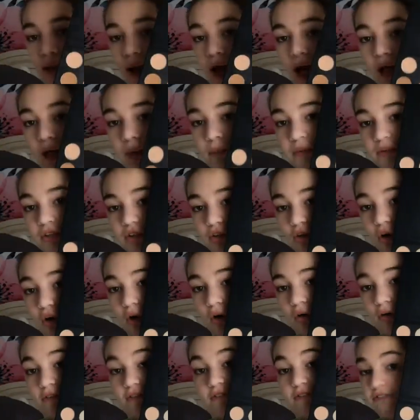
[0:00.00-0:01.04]
palette, which is
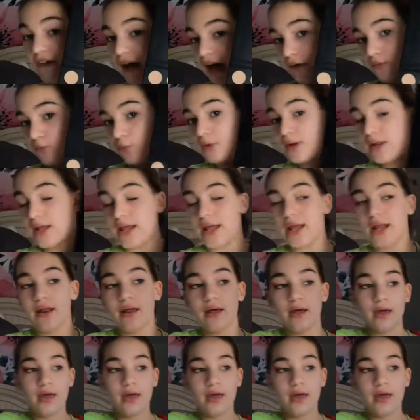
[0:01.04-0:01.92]
called 518